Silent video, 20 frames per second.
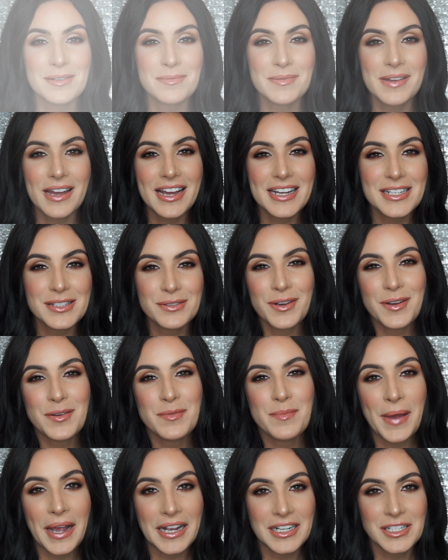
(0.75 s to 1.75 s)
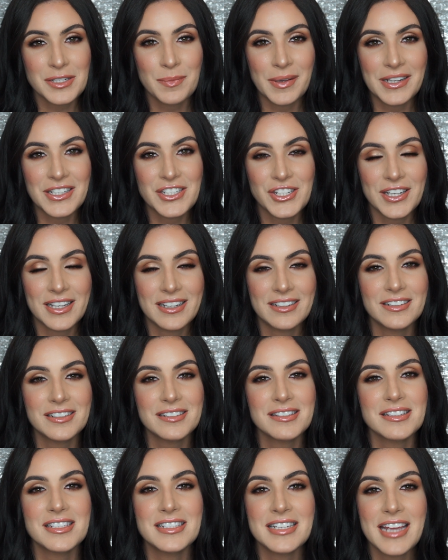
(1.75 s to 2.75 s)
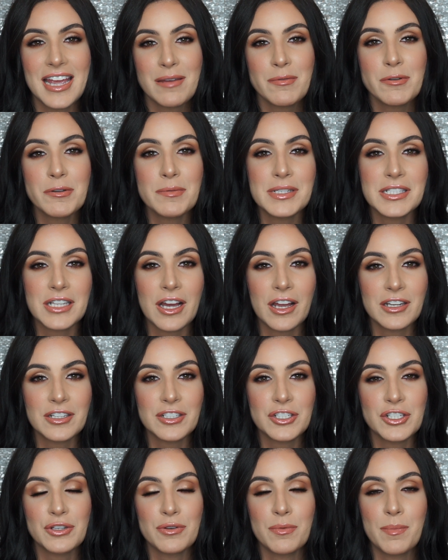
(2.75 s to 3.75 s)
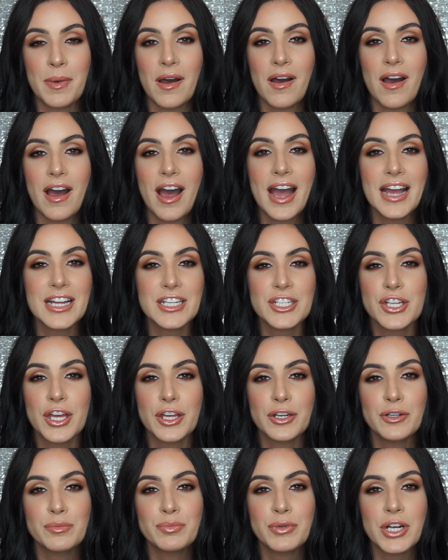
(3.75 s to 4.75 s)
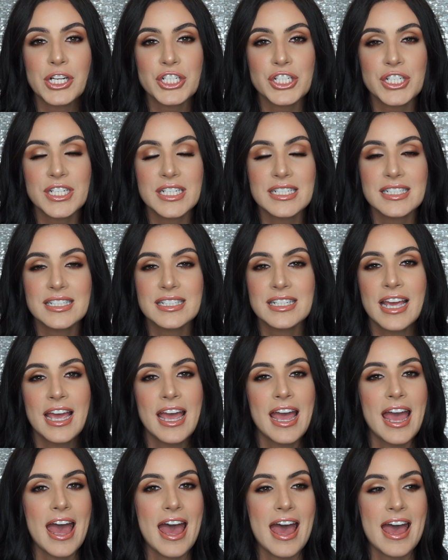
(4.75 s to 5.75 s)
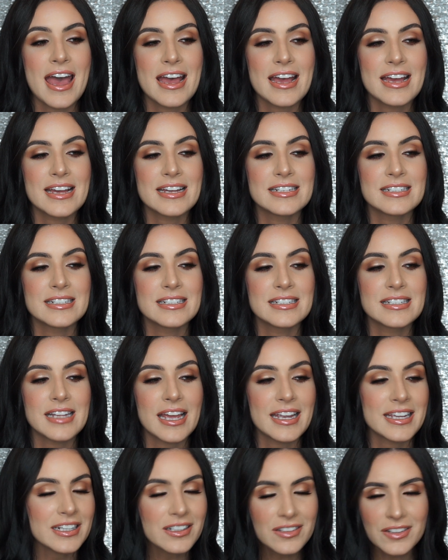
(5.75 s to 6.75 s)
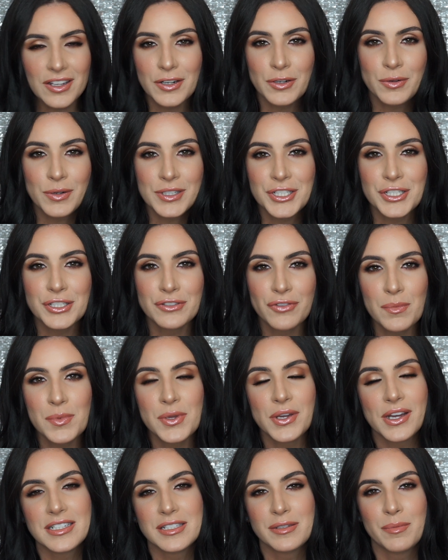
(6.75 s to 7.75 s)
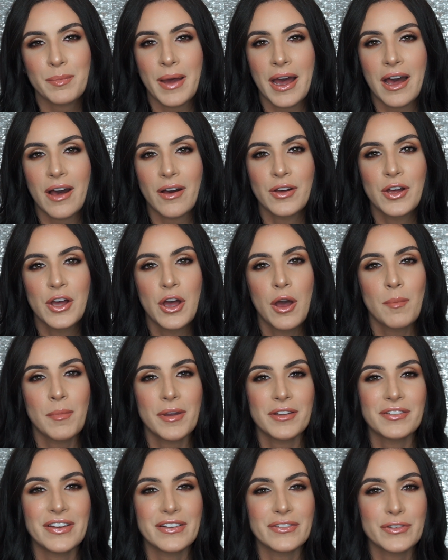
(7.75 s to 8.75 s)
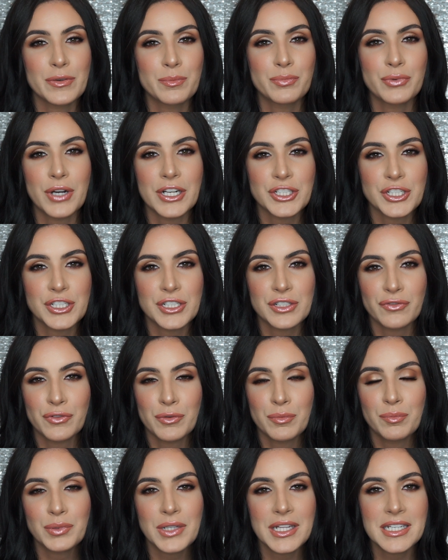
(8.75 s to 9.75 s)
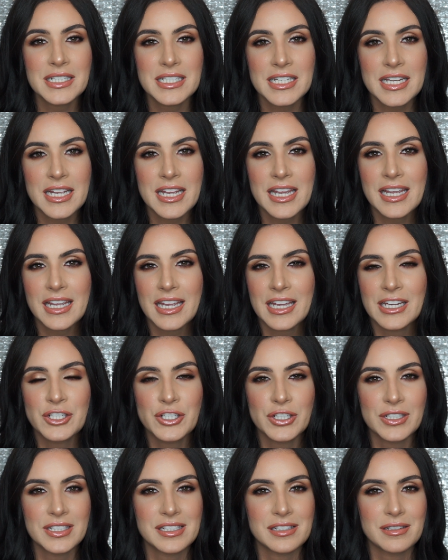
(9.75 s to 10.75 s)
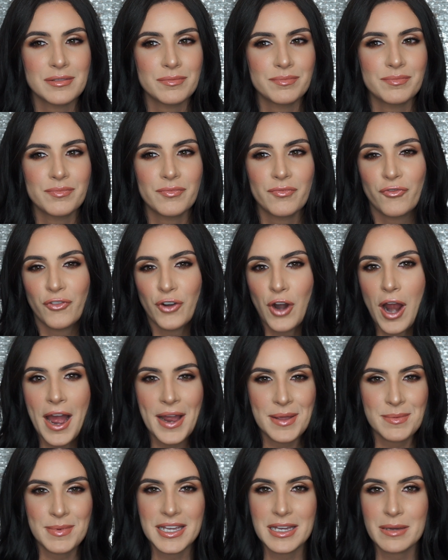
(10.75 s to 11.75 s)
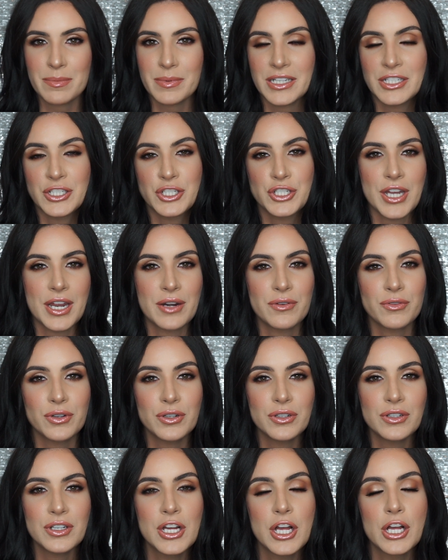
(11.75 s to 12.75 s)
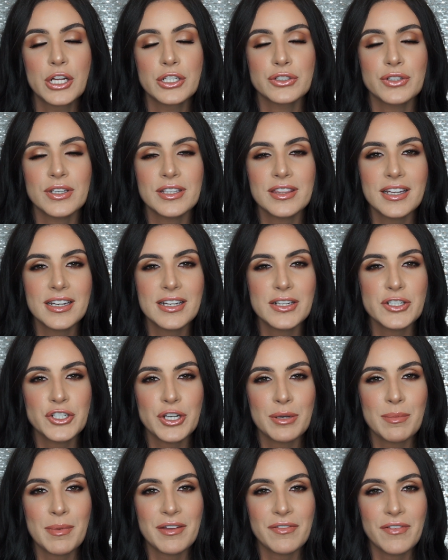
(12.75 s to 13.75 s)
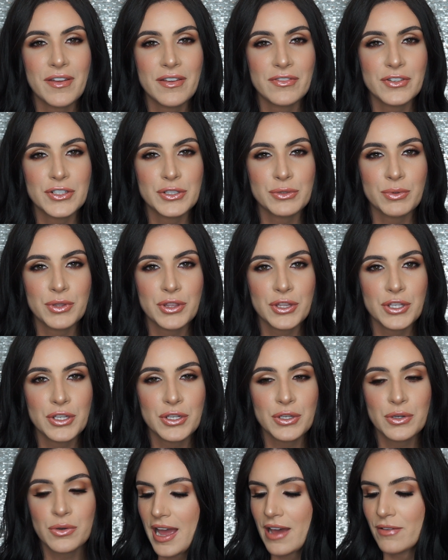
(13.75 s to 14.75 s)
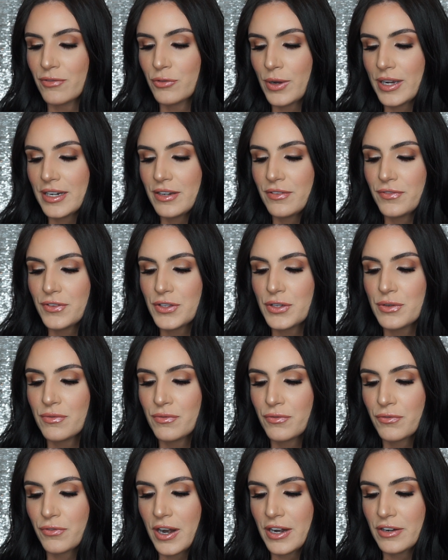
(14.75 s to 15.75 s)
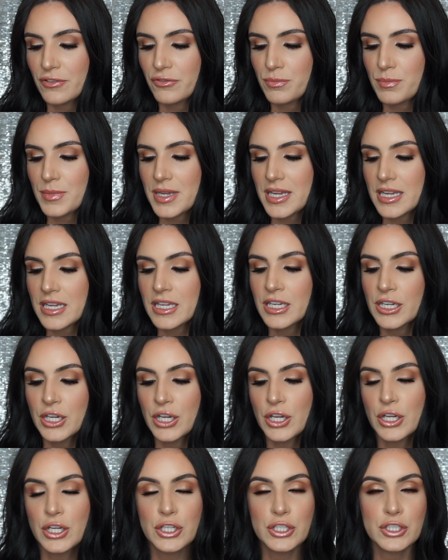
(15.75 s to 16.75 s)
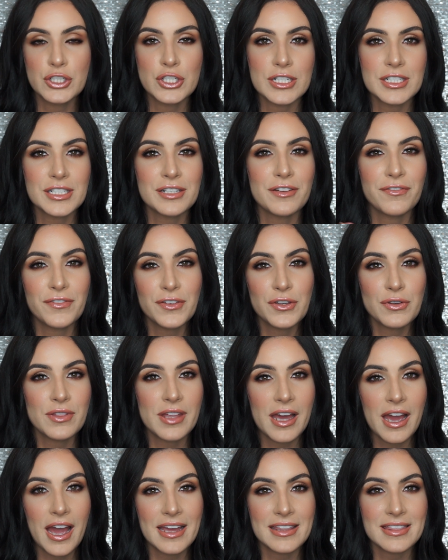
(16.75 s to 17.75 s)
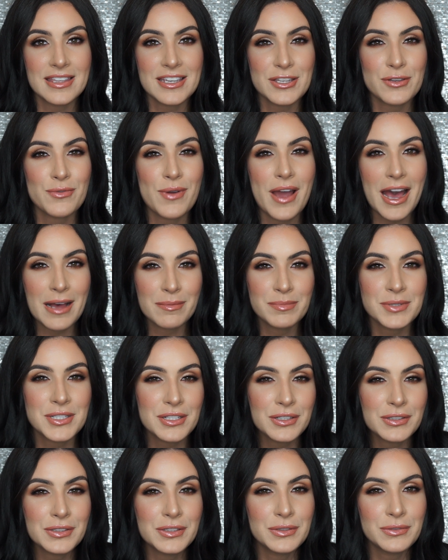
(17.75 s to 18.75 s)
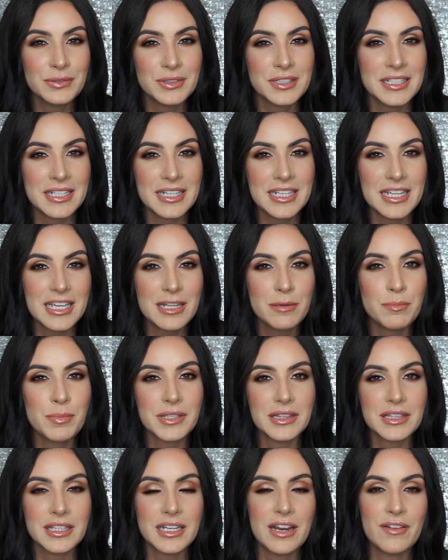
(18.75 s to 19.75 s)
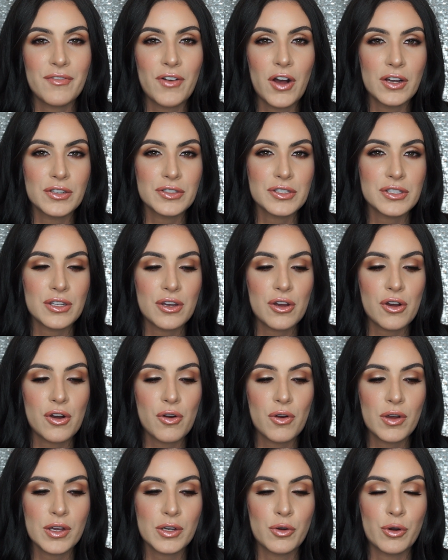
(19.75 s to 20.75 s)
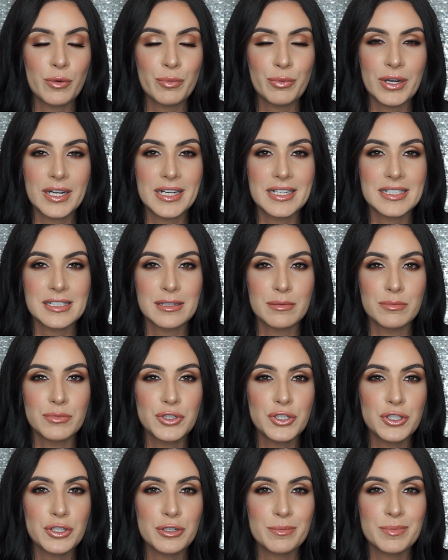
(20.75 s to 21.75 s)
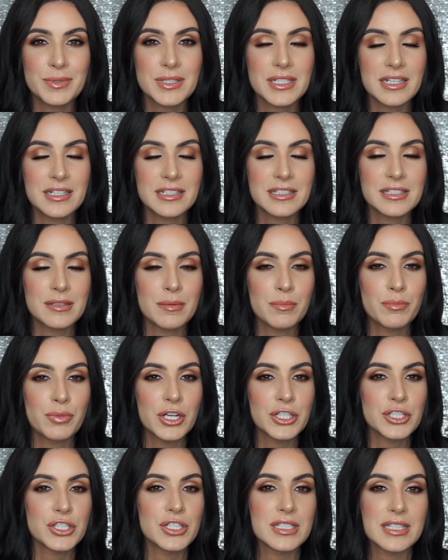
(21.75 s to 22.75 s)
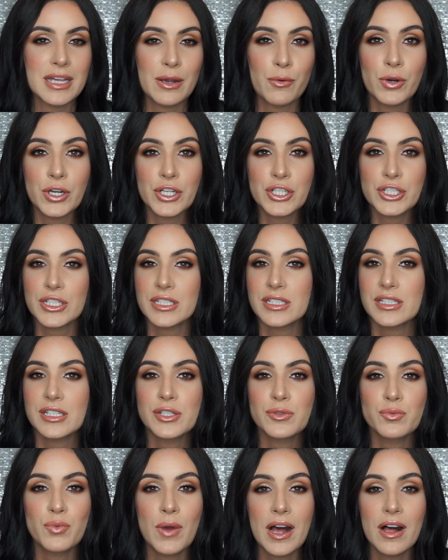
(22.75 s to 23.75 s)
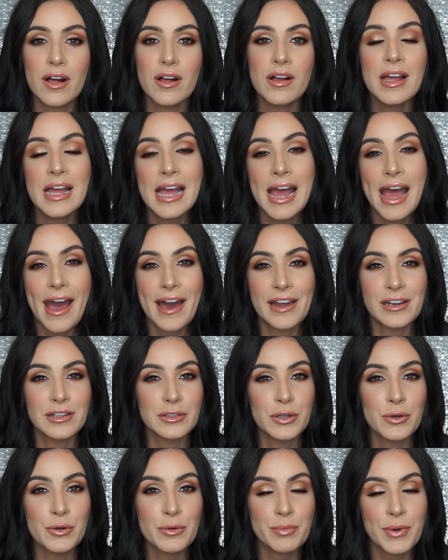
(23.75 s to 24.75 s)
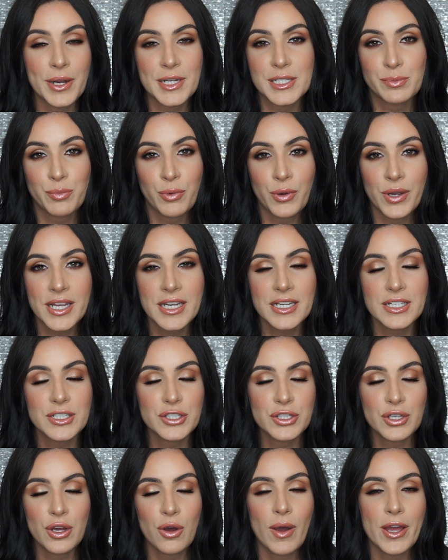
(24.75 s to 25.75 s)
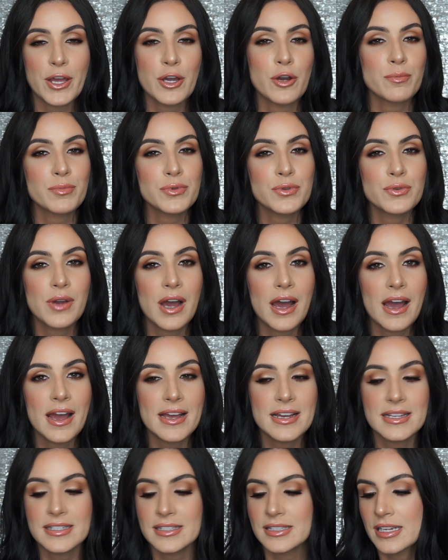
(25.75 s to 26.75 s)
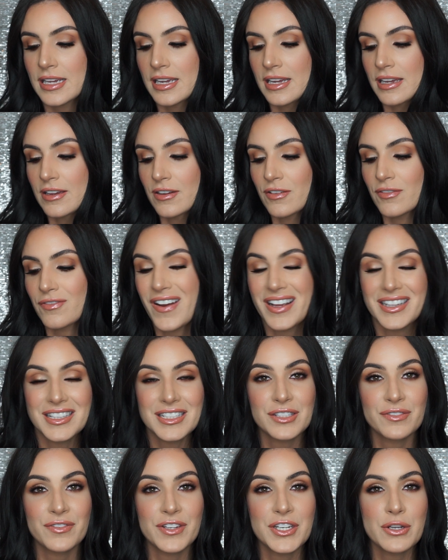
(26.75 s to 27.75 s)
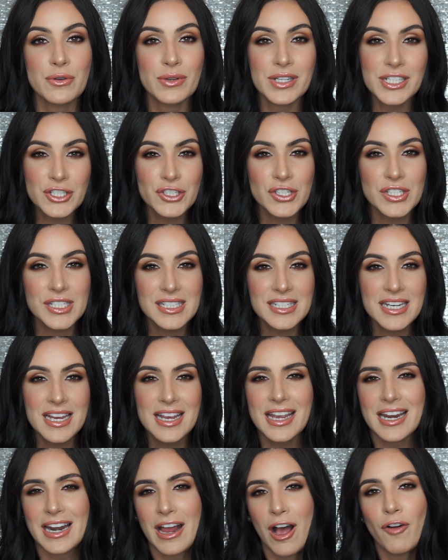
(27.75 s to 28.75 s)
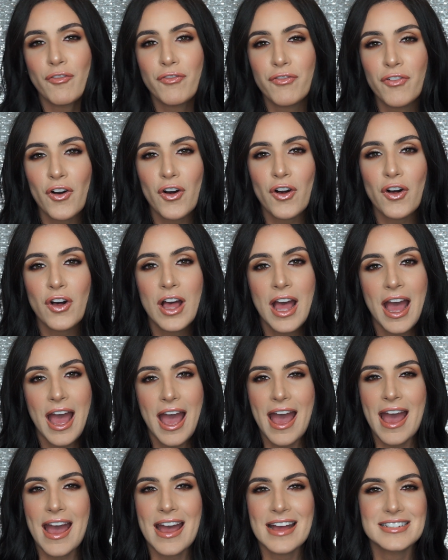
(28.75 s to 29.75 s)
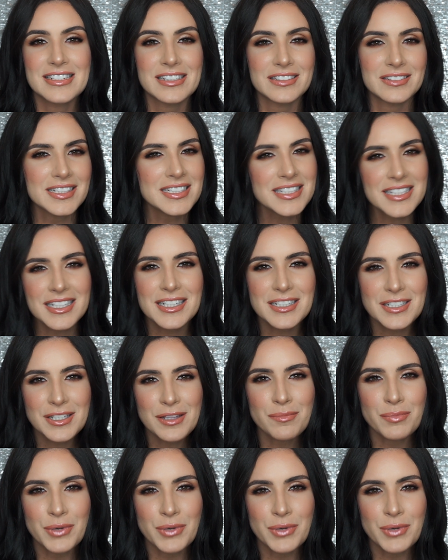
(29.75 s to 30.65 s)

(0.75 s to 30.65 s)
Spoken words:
up guys, welcome back to my channel. Today I'm going to be talking to you about eyeshadow brushes, and I get a lot of questions from you guys about my favorite brushes for blending and just for eye makeup in general. So I thought I'd share my favorites with you. I have quite a few in front of me, just a few that I think you absolutely need, but then I've also incorporated some dupes and some brushes that work just as well at a lower price point. So I hope you guys find this video interesting and helpful, and let's get into the